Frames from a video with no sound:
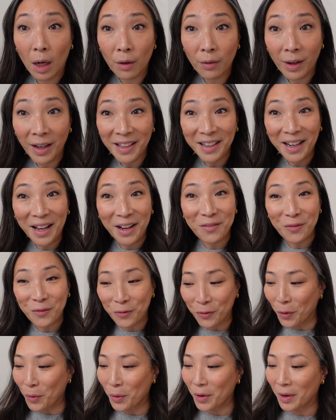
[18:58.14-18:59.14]
All right, and
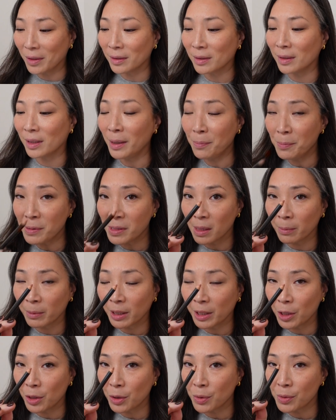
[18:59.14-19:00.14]
for lips, I'm
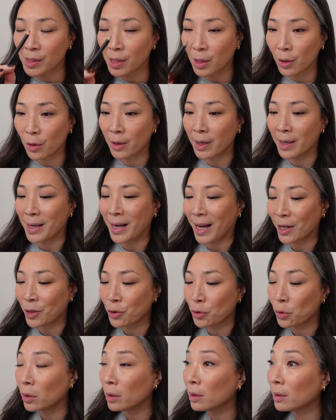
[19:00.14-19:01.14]
gonna use their
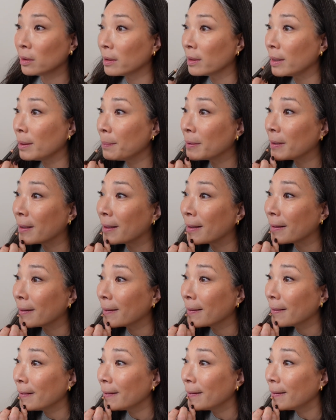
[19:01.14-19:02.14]
Natural Lip
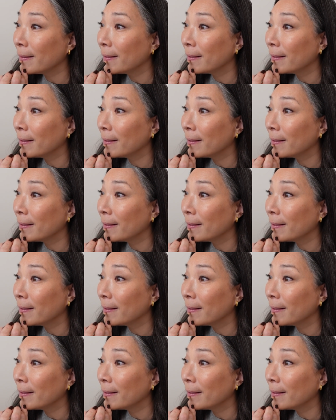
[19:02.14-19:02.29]
Liner.